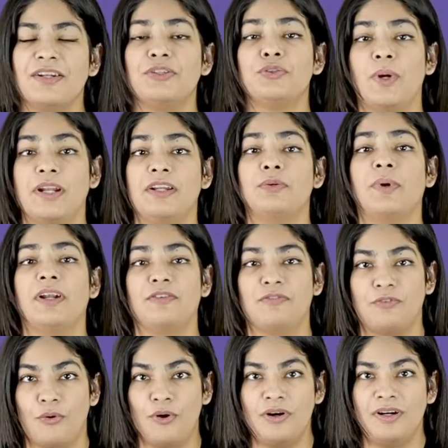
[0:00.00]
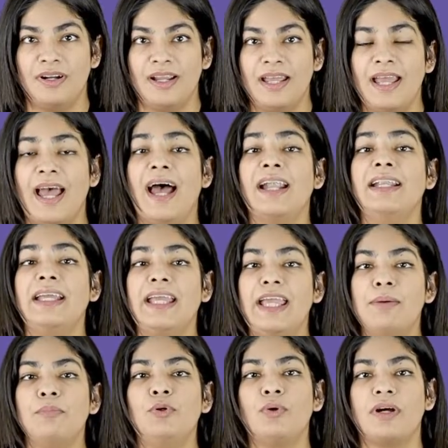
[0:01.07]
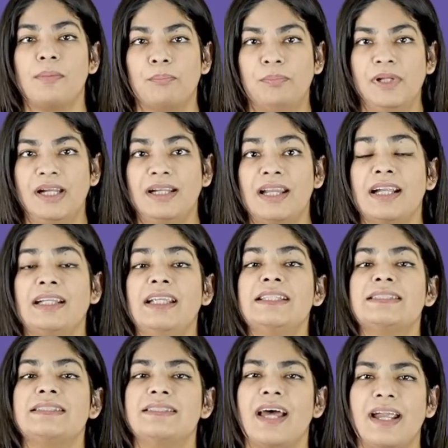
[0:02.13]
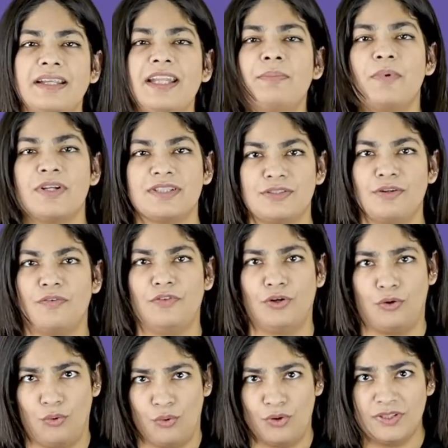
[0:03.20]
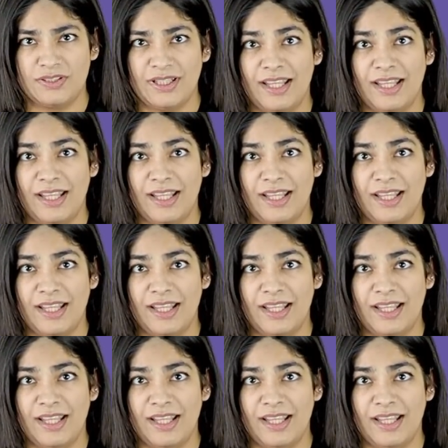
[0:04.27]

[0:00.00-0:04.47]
in 2024 and aim to complete at least 90% of the course